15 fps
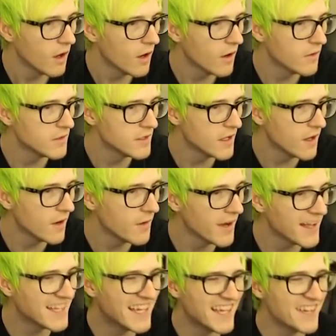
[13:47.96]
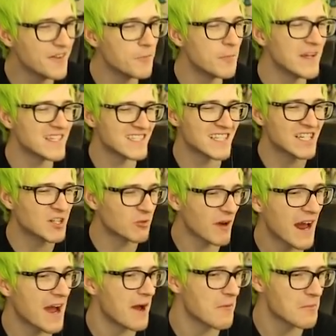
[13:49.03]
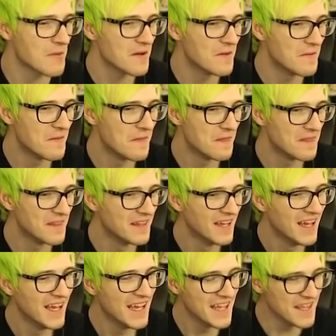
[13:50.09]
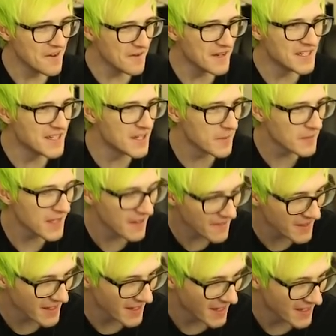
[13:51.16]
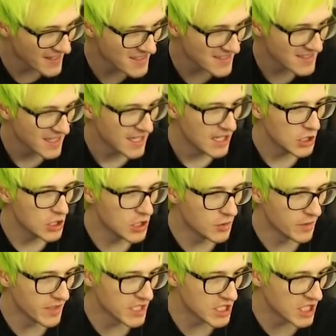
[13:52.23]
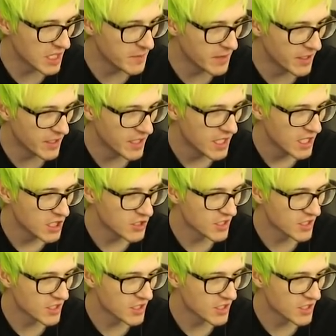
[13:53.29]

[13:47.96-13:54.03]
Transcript: Oh no, you piece of crap! You ended up killing us! You really come here.